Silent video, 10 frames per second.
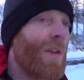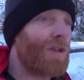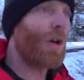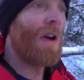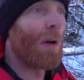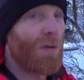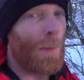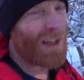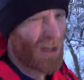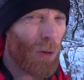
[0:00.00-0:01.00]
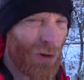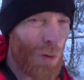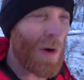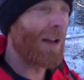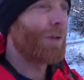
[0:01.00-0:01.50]
of 2 hills on my
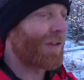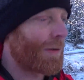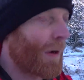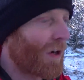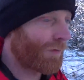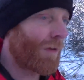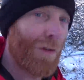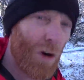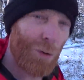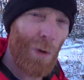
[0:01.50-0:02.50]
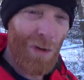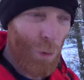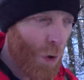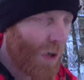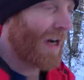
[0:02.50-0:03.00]
go-to hills, I suppose, for a first winter
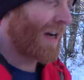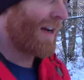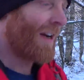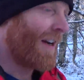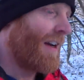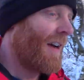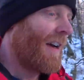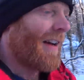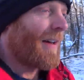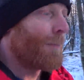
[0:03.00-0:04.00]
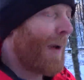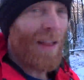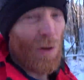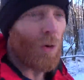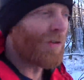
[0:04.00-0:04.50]
walk.
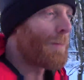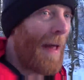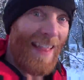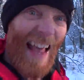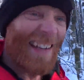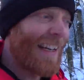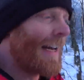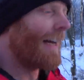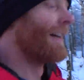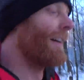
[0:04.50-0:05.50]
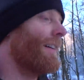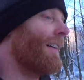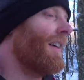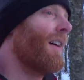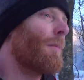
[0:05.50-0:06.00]
Benvironment and Benledi,
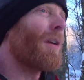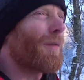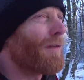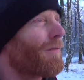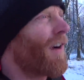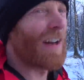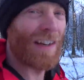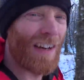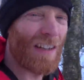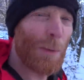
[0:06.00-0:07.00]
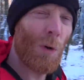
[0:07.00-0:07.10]
both very accessible,